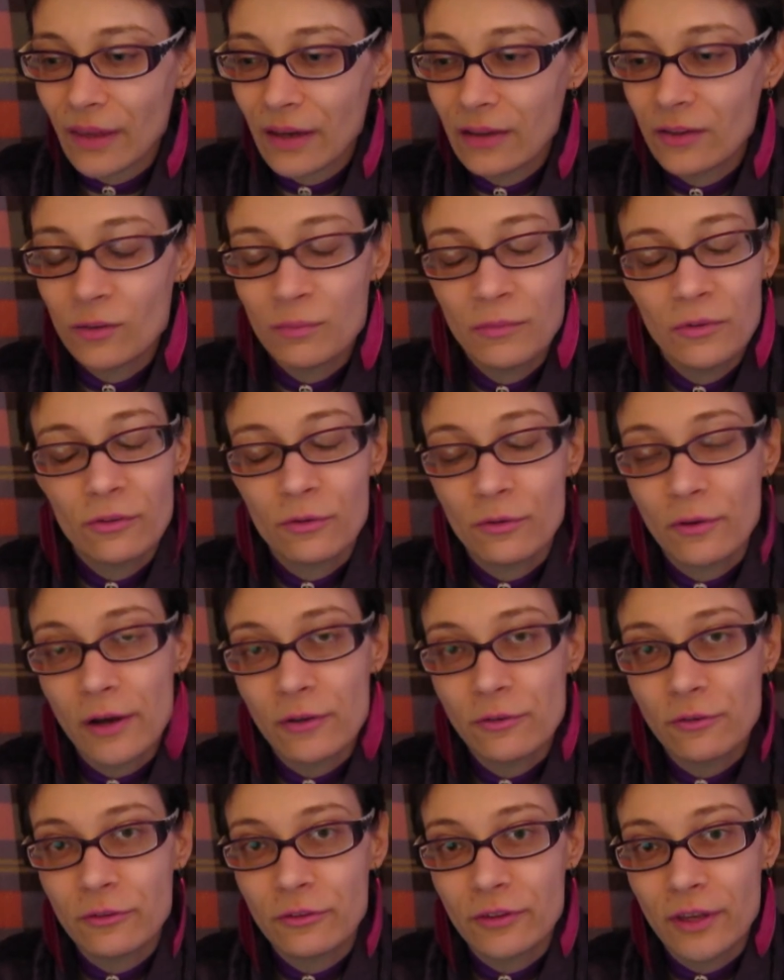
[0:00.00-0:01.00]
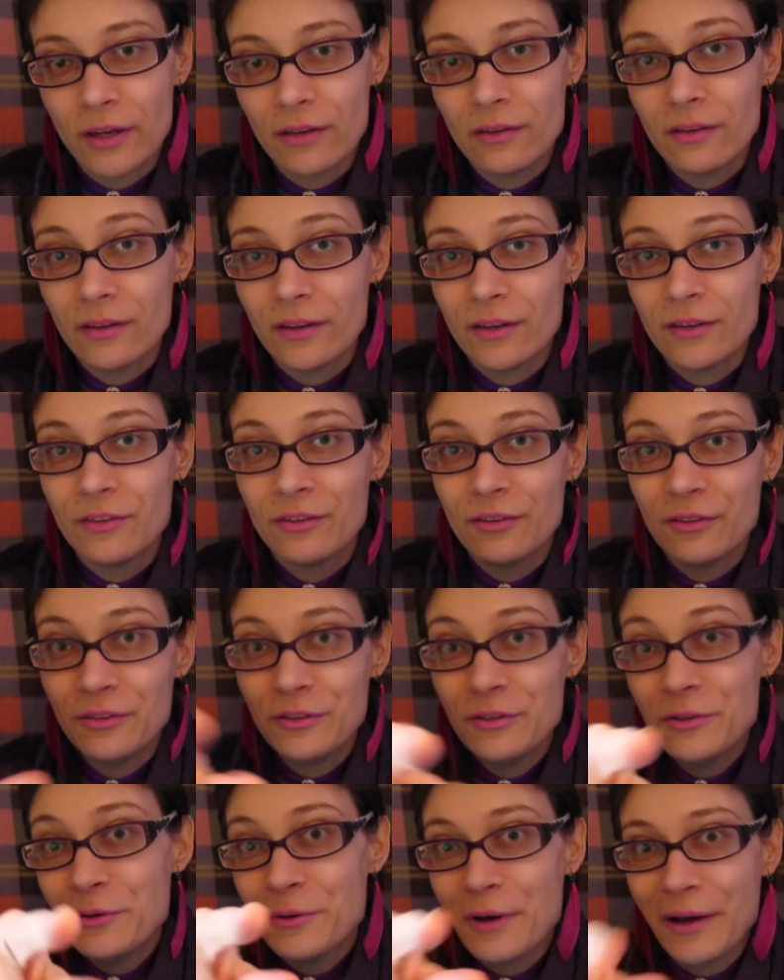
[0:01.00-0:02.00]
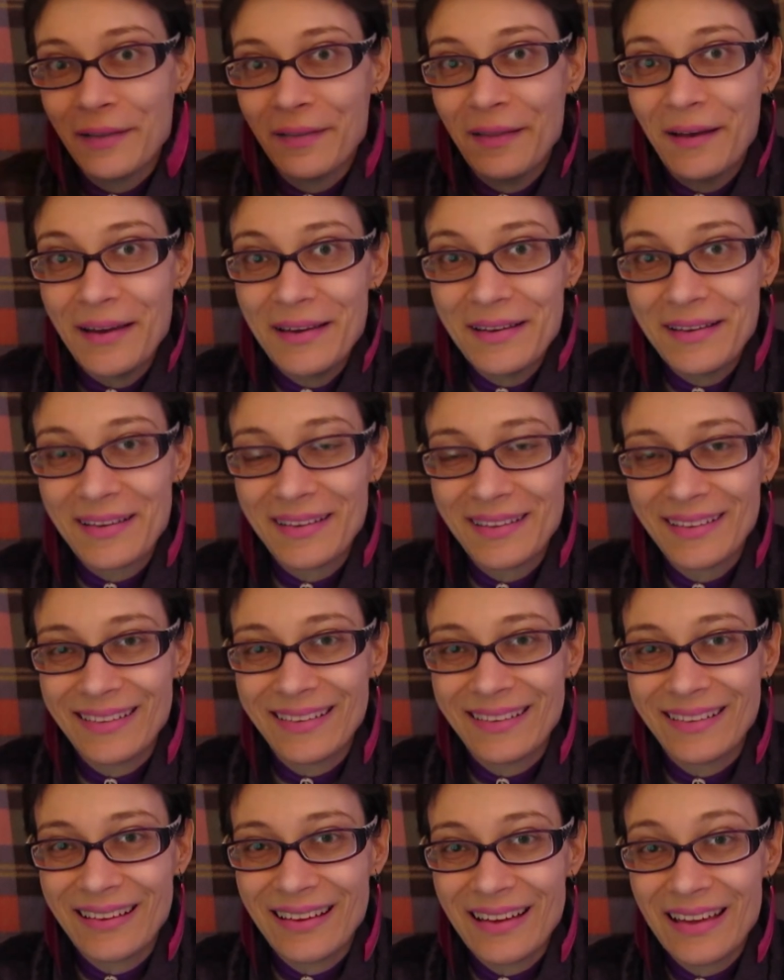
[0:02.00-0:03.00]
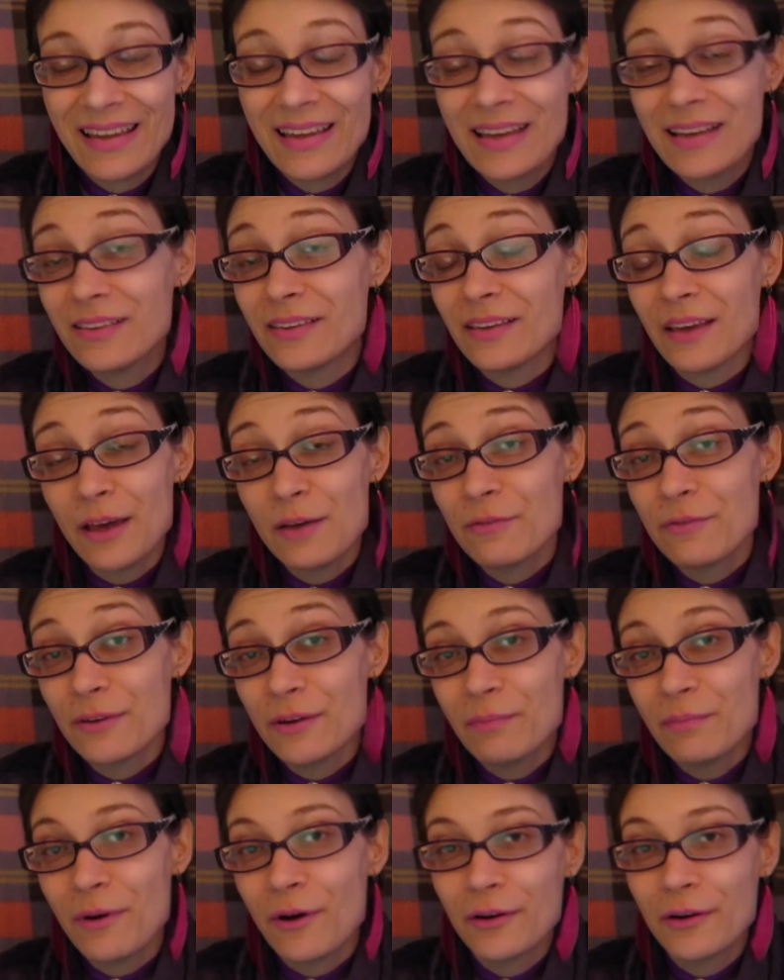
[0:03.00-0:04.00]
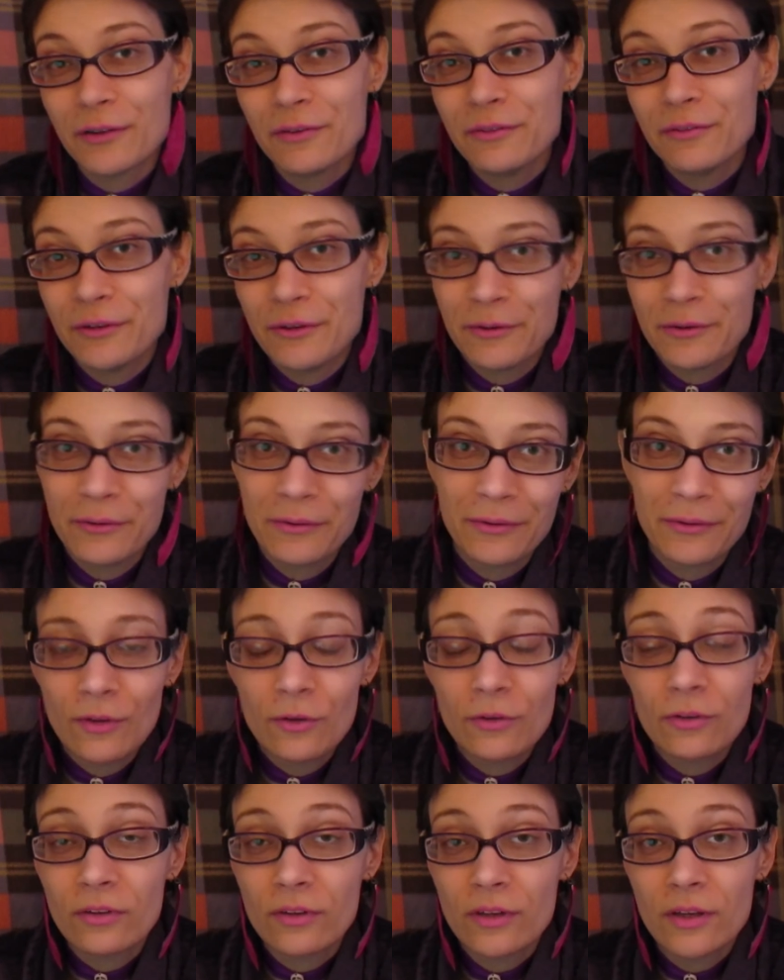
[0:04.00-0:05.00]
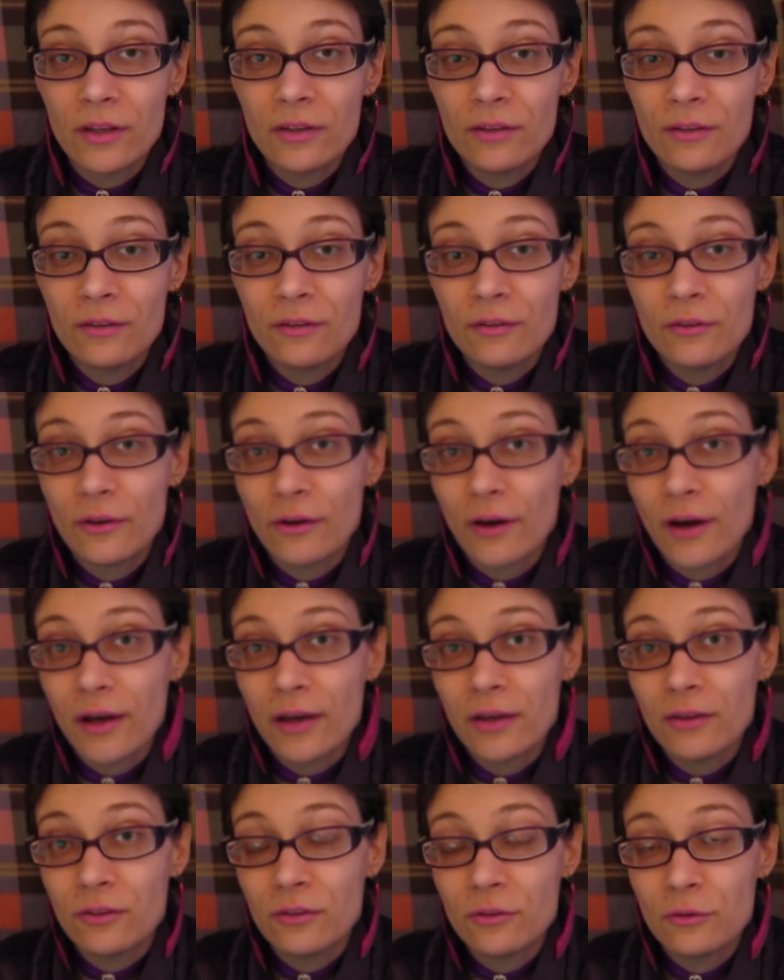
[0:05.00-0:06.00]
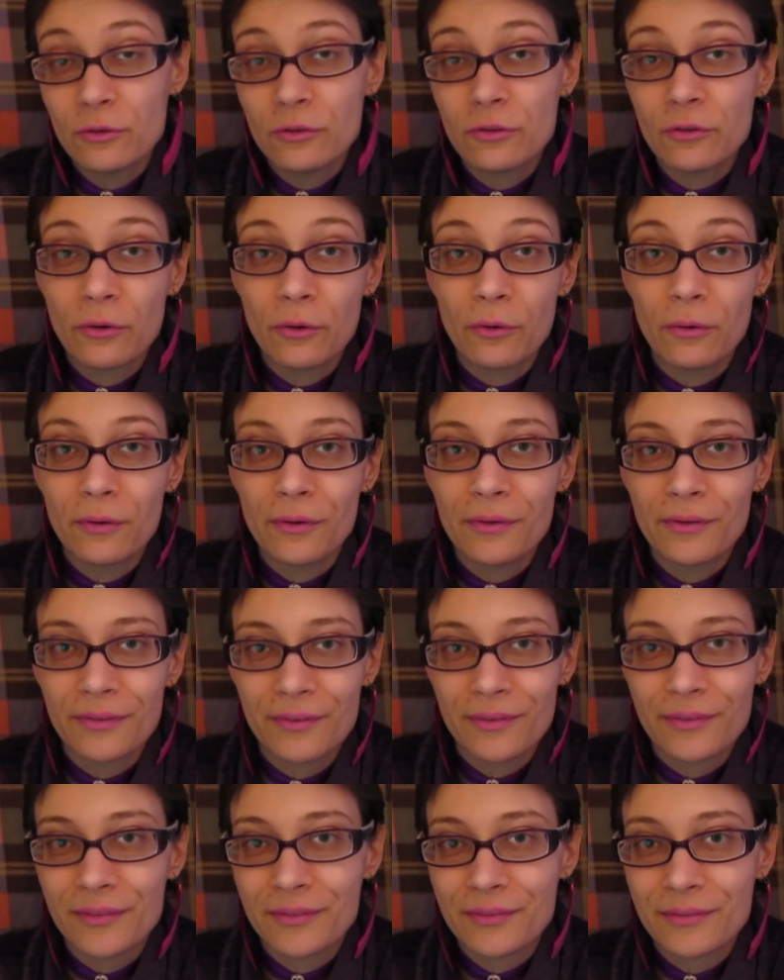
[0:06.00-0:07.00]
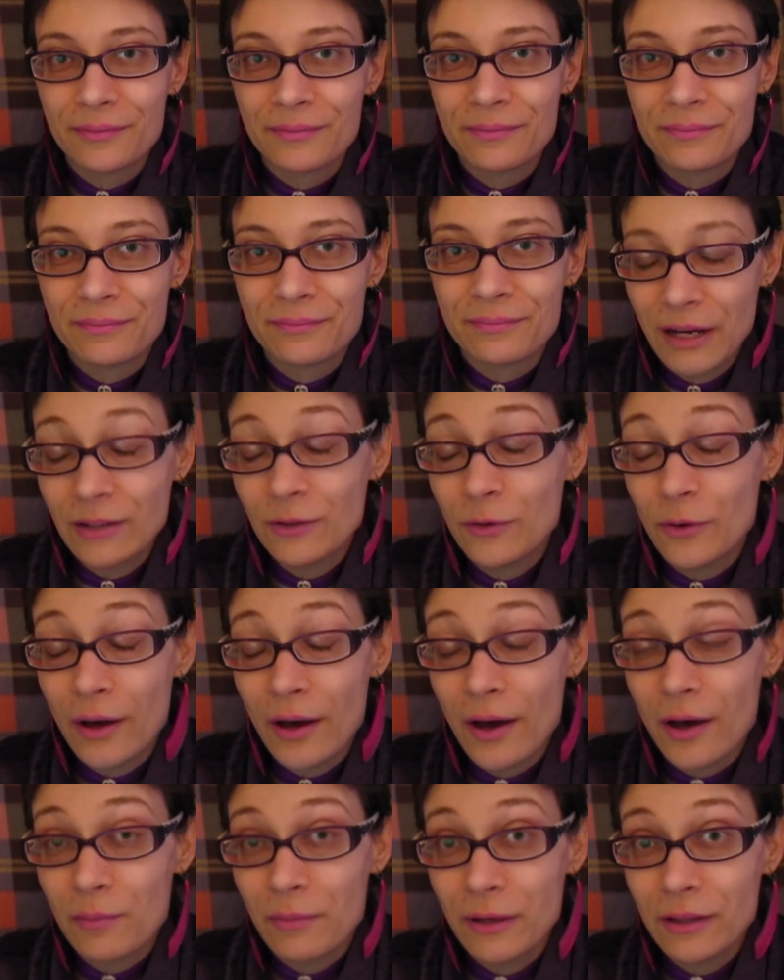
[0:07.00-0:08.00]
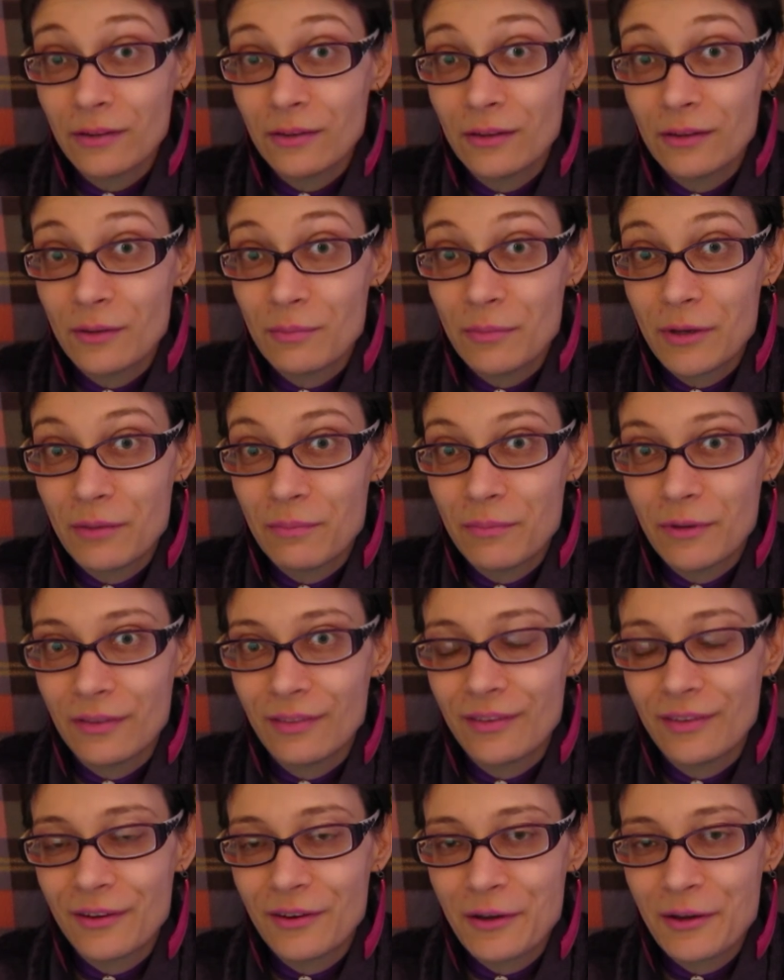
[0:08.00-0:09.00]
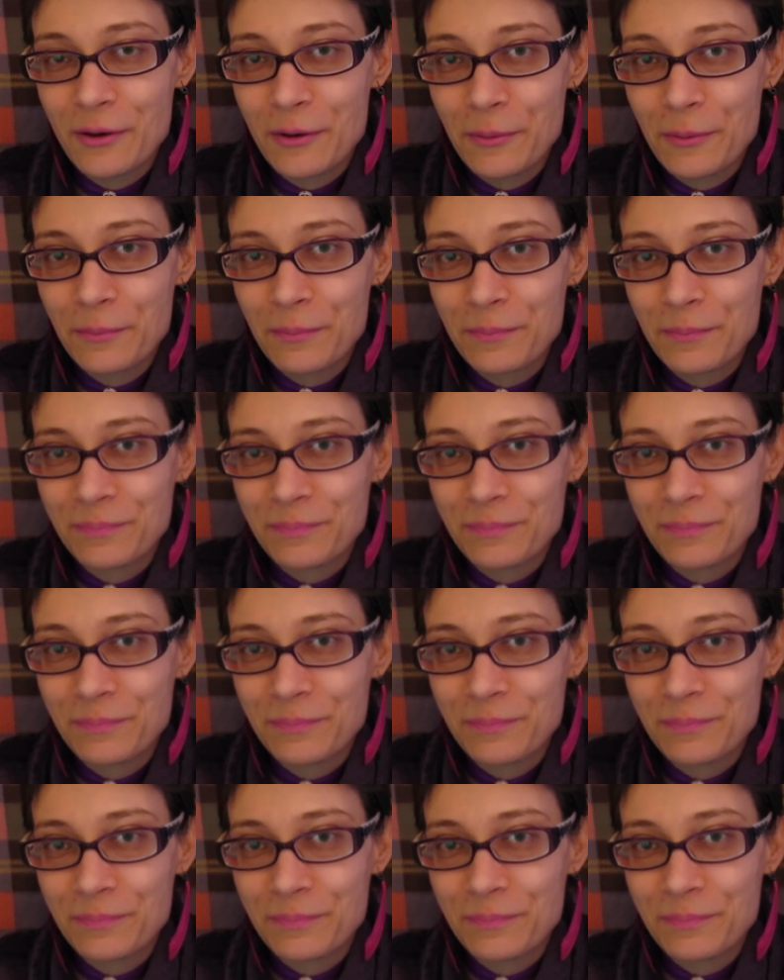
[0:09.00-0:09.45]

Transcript: And as Mister Rogers said, it's you I like. It's every part of you. Your skin, your eyes, your soul. I know I augmented it a bit, but there you go.